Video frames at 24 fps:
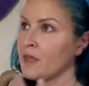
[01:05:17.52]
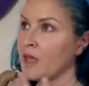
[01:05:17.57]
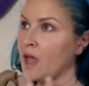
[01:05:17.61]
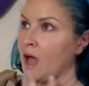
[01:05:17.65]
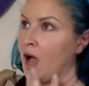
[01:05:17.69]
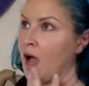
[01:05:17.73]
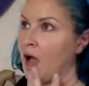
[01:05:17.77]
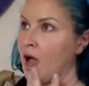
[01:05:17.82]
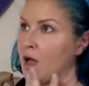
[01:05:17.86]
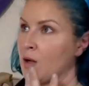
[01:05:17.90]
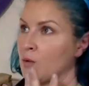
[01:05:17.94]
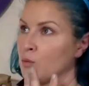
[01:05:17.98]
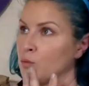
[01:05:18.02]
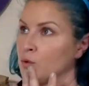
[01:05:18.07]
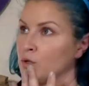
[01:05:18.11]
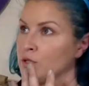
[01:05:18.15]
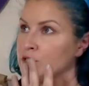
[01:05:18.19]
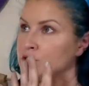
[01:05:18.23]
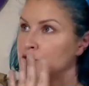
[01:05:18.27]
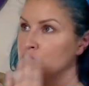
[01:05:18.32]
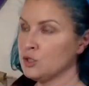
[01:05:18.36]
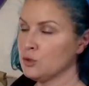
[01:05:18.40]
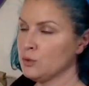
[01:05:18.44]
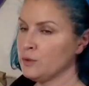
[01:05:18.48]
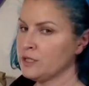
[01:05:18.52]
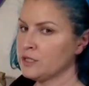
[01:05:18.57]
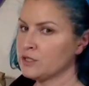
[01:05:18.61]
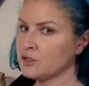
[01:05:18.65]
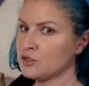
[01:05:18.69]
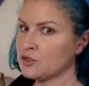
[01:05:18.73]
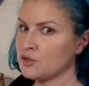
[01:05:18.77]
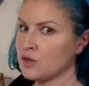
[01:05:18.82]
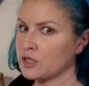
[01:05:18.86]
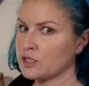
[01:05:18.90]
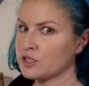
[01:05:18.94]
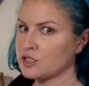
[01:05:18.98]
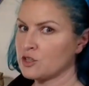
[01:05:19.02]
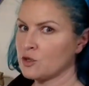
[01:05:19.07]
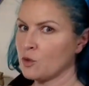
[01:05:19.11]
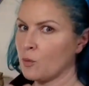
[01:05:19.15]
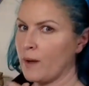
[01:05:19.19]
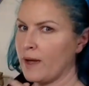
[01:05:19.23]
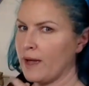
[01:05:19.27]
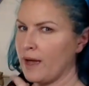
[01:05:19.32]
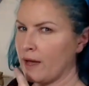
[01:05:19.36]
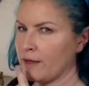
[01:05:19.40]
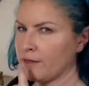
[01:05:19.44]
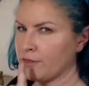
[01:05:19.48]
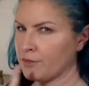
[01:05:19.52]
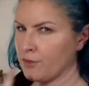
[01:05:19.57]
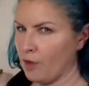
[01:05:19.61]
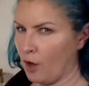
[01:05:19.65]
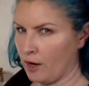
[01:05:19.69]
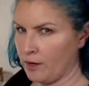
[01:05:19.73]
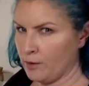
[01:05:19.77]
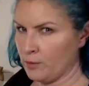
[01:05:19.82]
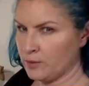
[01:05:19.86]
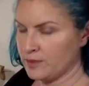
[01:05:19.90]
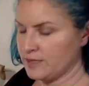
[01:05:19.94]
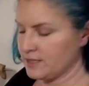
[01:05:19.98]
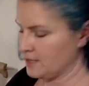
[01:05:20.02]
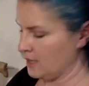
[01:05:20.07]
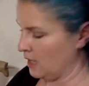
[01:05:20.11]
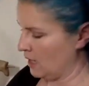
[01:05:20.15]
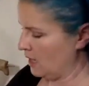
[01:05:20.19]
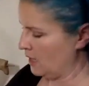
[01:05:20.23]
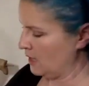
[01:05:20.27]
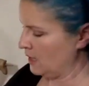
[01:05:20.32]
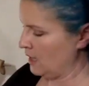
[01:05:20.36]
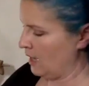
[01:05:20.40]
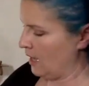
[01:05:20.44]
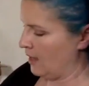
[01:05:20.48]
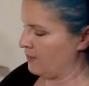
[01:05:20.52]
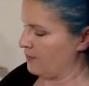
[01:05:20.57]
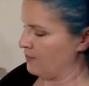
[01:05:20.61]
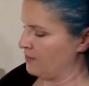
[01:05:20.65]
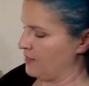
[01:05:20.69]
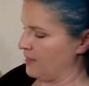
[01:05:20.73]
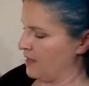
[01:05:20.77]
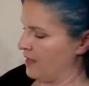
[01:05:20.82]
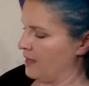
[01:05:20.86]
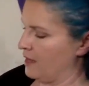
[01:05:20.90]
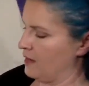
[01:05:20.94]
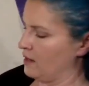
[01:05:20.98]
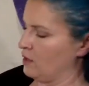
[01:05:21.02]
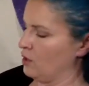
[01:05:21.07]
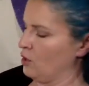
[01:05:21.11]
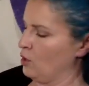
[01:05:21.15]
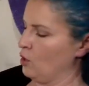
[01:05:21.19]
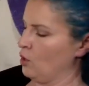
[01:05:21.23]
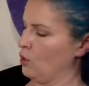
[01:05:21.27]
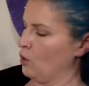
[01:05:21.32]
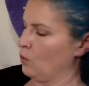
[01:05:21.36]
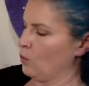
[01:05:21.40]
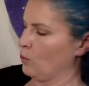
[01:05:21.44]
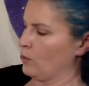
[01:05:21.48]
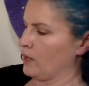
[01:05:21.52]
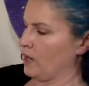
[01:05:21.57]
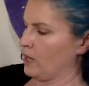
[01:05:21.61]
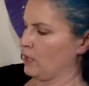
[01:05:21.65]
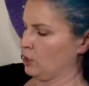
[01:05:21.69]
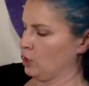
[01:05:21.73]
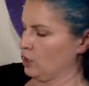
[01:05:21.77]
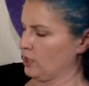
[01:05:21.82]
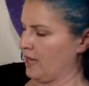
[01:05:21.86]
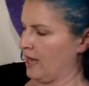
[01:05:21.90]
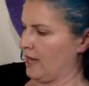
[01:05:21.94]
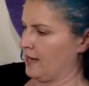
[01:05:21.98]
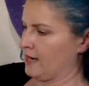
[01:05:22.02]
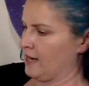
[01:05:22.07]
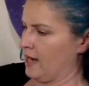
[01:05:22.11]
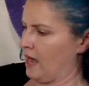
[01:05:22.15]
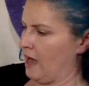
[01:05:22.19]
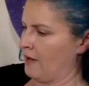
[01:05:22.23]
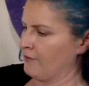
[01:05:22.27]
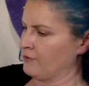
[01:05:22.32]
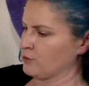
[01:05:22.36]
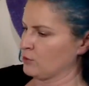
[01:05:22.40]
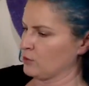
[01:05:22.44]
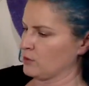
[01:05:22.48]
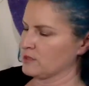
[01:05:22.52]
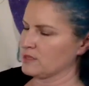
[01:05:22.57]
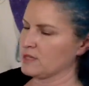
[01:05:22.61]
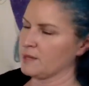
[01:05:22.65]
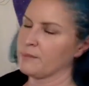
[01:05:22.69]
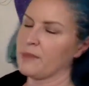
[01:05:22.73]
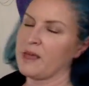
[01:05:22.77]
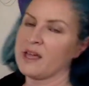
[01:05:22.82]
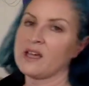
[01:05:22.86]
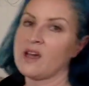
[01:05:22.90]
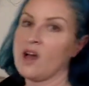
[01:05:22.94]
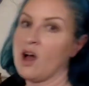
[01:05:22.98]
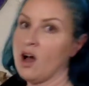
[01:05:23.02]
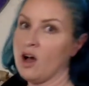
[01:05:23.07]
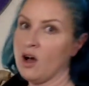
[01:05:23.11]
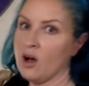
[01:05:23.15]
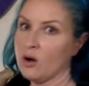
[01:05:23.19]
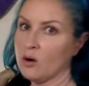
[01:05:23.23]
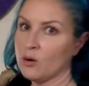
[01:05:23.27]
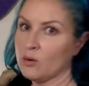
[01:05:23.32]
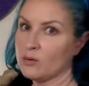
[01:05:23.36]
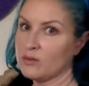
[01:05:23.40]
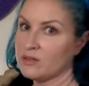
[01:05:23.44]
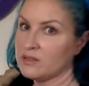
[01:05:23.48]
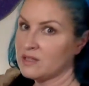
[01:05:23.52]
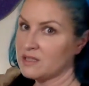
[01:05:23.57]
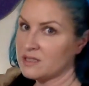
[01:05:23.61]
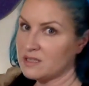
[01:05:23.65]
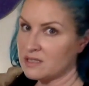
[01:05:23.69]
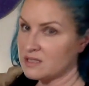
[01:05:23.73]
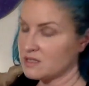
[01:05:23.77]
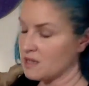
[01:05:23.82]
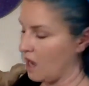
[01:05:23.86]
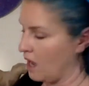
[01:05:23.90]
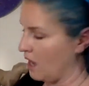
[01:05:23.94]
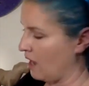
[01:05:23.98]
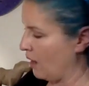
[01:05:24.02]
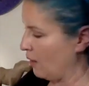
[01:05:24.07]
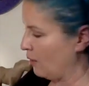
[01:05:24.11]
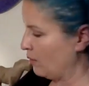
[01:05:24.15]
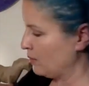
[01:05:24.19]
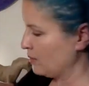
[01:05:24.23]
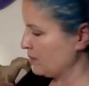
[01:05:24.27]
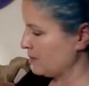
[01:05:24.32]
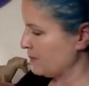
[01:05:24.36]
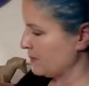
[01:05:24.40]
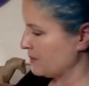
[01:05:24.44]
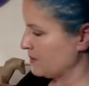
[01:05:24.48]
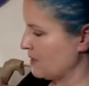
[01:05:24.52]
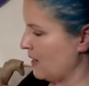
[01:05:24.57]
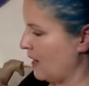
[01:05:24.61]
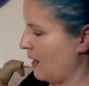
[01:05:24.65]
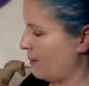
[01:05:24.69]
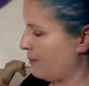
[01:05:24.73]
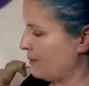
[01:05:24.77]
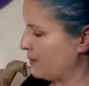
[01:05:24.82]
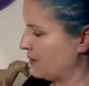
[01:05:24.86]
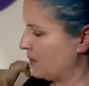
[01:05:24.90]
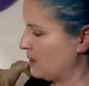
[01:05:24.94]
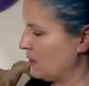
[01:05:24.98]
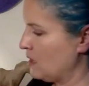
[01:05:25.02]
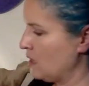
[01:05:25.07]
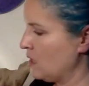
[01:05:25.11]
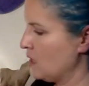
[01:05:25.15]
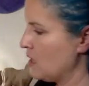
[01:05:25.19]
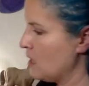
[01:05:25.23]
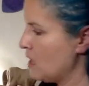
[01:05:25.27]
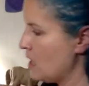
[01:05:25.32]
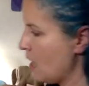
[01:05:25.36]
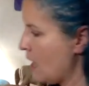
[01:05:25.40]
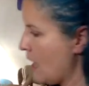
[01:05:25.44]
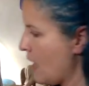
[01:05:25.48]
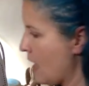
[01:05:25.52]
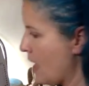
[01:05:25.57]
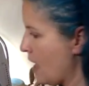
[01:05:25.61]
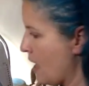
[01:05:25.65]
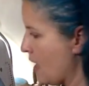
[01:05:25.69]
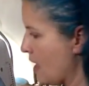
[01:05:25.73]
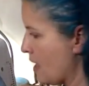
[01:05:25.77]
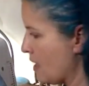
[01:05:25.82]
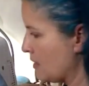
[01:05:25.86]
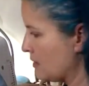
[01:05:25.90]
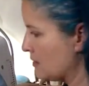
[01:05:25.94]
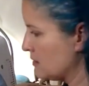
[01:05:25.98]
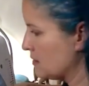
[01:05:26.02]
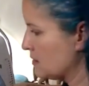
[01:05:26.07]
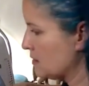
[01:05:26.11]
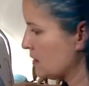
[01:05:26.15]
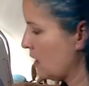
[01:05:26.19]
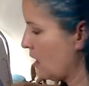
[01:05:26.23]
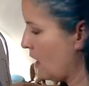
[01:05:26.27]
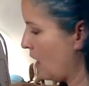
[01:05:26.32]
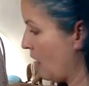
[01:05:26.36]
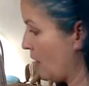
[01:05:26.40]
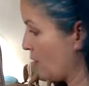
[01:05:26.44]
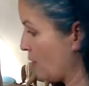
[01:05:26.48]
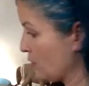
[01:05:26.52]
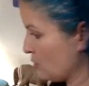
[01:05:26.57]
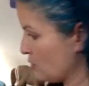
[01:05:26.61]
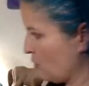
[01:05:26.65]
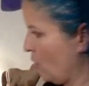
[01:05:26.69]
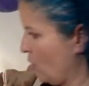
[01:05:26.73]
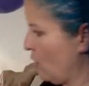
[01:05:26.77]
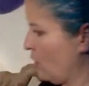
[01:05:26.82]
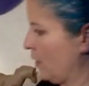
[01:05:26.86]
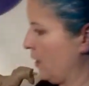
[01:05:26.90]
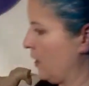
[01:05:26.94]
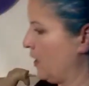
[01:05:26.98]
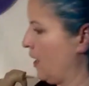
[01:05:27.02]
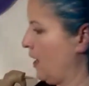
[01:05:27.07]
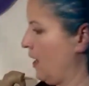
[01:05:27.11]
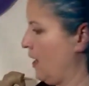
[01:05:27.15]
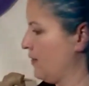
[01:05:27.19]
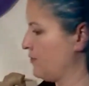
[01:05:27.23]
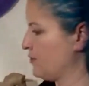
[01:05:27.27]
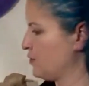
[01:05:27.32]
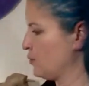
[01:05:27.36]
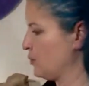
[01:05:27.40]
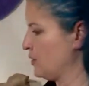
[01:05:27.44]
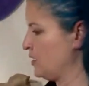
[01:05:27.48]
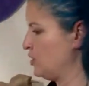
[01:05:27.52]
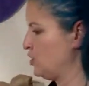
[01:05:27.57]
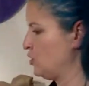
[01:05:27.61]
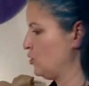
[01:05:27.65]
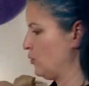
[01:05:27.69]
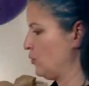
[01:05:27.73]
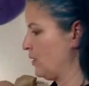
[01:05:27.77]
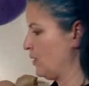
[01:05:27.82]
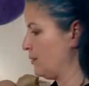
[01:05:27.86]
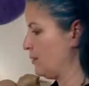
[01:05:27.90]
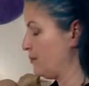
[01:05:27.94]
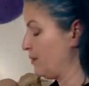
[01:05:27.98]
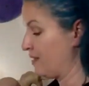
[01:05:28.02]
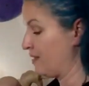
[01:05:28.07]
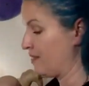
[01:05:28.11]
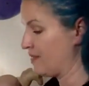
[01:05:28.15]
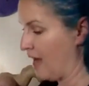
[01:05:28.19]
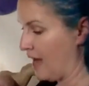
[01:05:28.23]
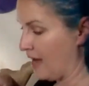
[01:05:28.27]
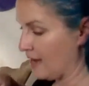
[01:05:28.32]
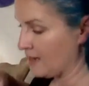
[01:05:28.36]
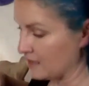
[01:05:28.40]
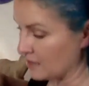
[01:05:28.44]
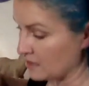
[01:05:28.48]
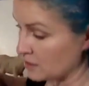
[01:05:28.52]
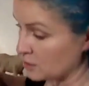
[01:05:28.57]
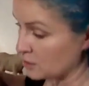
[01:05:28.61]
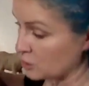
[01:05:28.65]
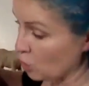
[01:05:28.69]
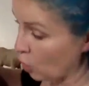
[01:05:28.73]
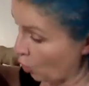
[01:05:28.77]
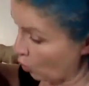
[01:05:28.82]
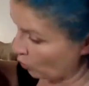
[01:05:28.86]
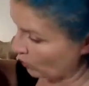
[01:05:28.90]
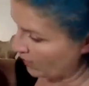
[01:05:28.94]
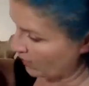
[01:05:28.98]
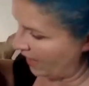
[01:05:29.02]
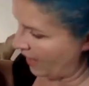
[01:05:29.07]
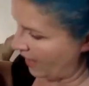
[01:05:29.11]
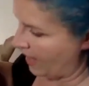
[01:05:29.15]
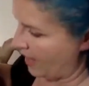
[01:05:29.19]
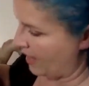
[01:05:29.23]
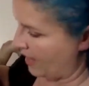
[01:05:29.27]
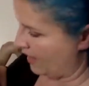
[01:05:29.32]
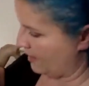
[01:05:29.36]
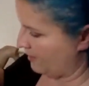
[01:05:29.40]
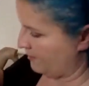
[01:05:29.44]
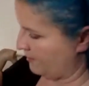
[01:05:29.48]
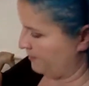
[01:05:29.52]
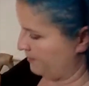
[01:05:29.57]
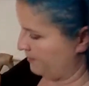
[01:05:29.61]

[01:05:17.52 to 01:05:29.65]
I would do an instruction the way I thought it was done. And then when I look at it afterwards, I'm like, oh, this is not how it was supposed to happen. And I was wrong and I have to redo it, but that is okay.